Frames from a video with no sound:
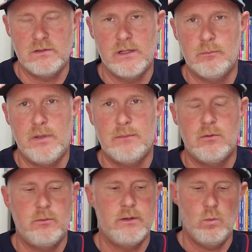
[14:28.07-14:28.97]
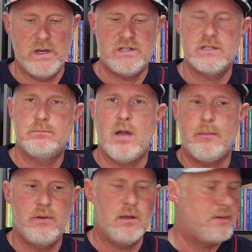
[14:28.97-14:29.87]
little people with witches
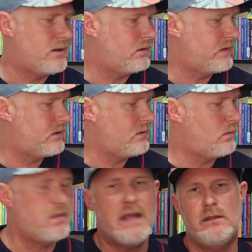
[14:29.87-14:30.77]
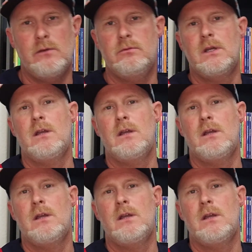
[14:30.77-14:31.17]
popping up here and there. No, thank you.